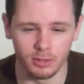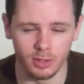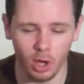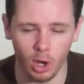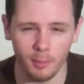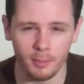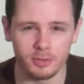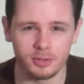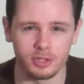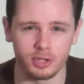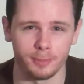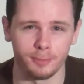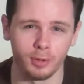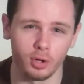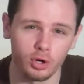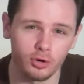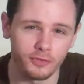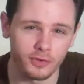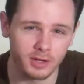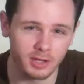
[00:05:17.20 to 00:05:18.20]
almost the
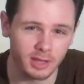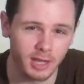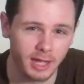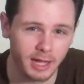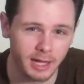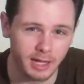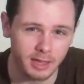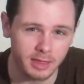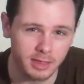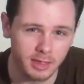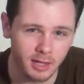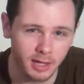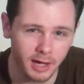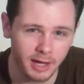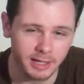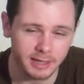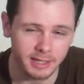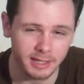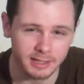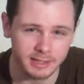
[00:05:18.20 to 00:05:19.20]
perfect length,
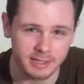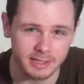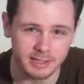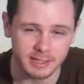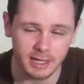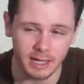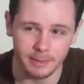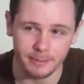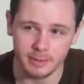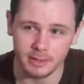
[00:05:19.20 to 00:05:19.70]
I'd like to say,